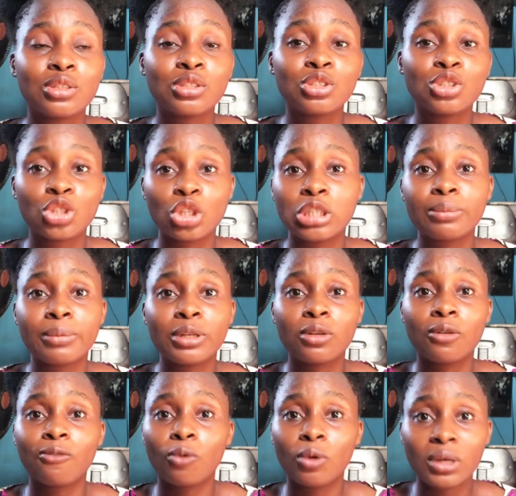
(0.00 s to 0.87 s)

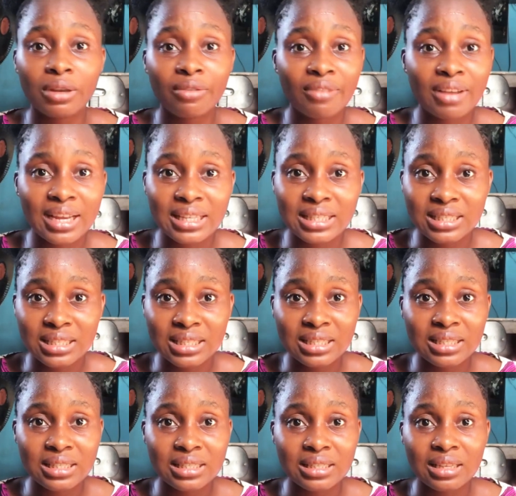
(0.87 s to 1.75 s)
judgment of whatever it
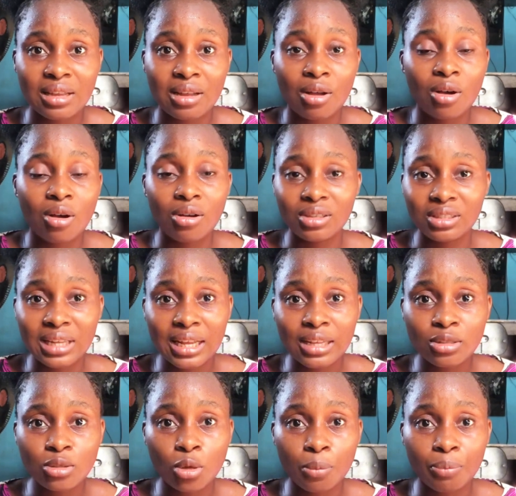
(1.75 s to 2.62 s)
is on
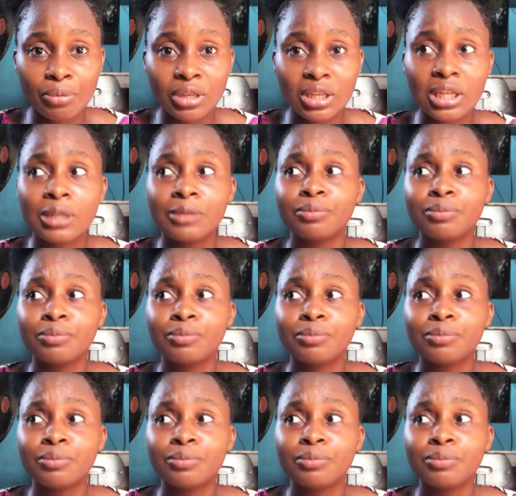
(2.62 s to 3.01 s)
that topic,